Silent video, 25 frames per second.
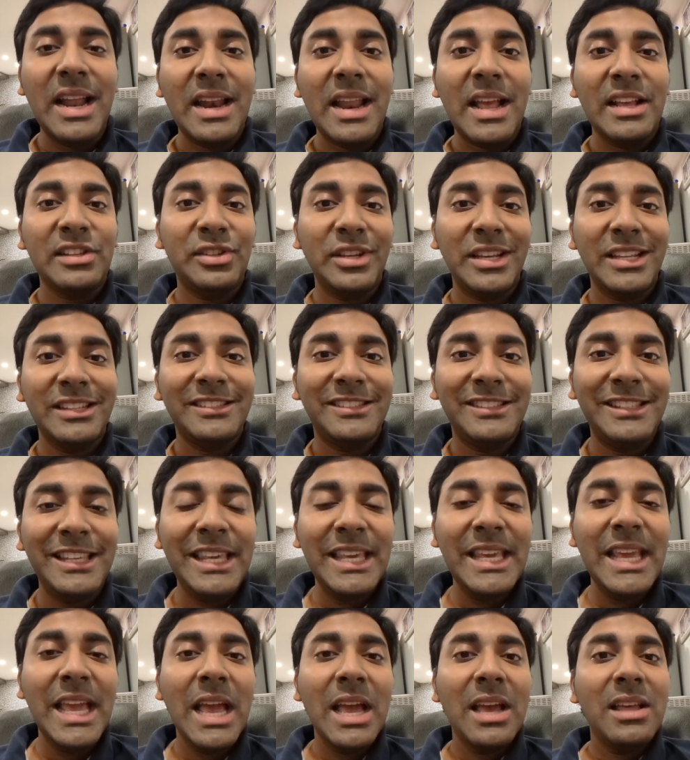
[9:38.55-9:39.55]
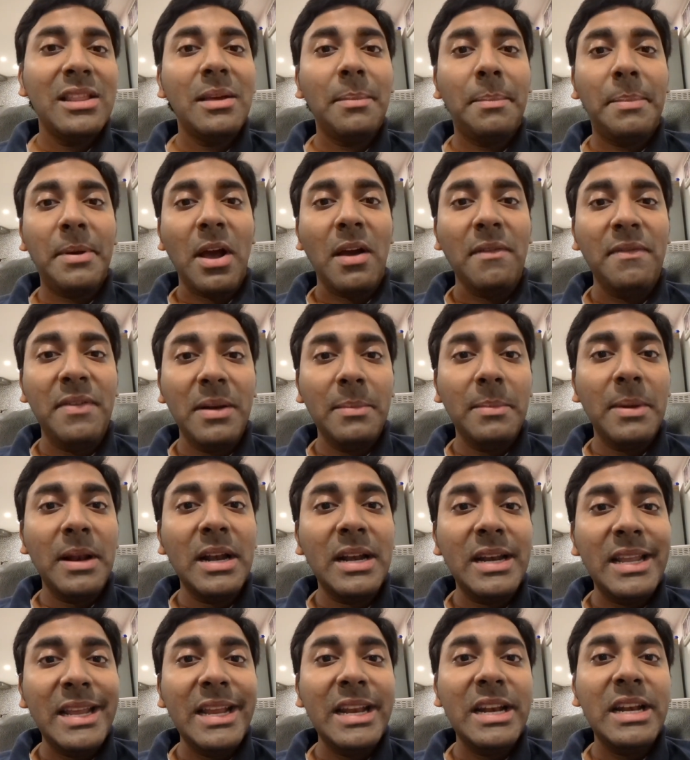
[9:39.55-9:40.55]
And as you see, the
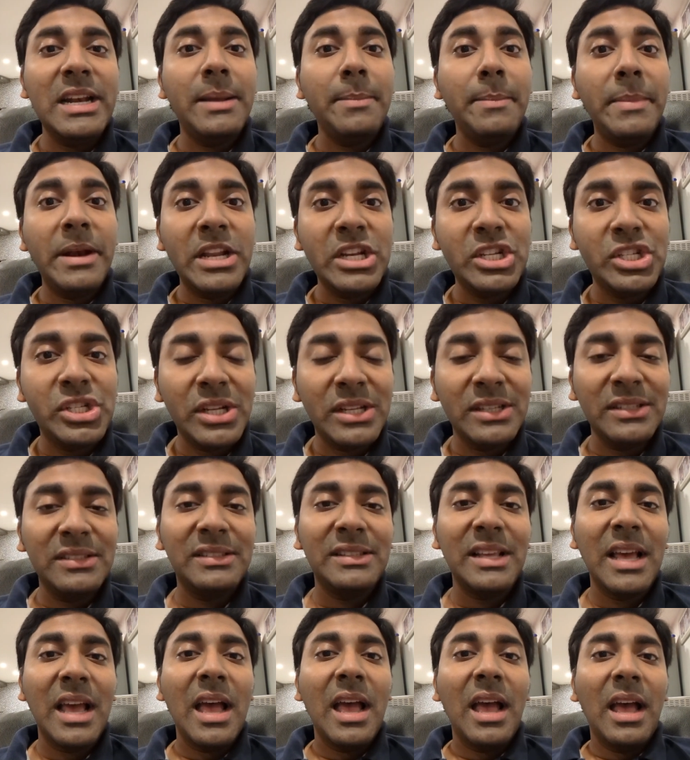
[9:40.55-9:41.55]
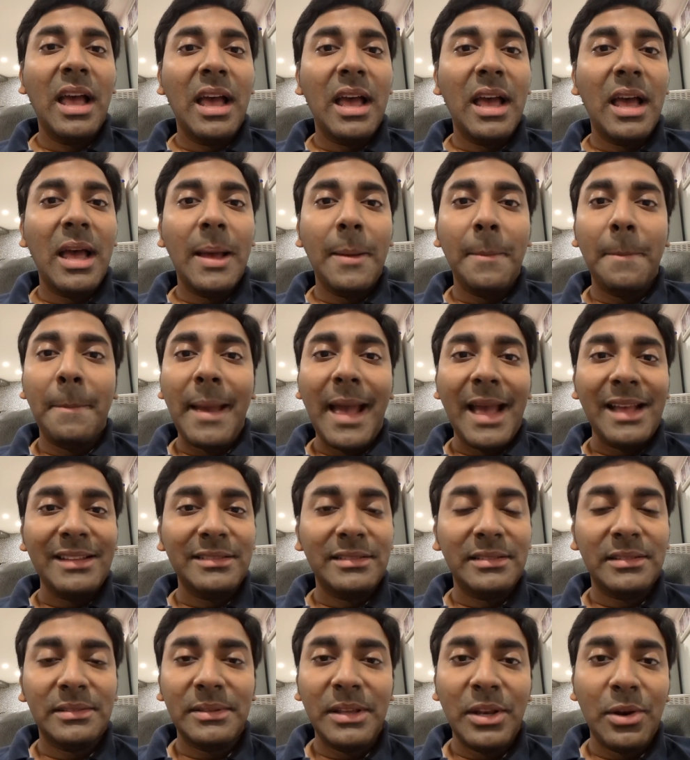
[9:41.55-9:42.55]
profitability diminishes
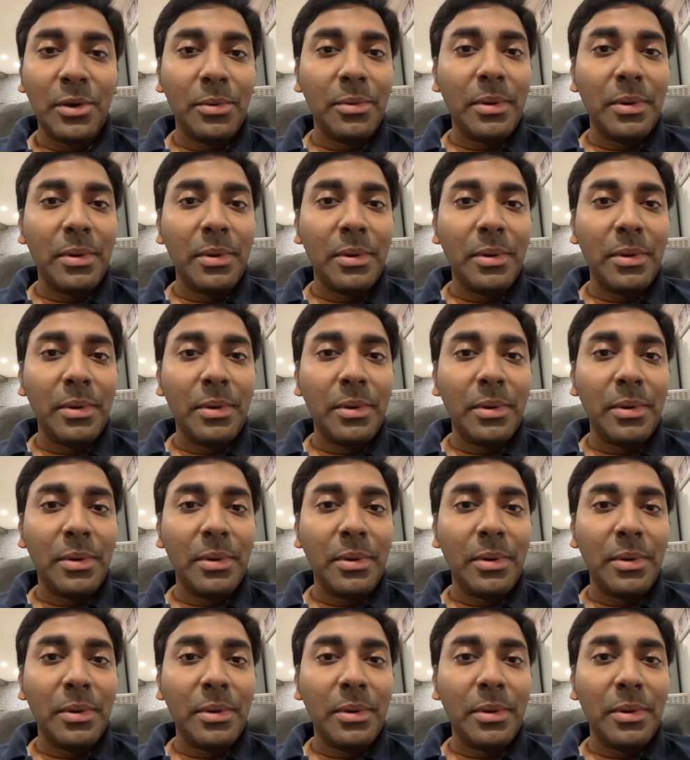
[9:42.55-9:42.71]
as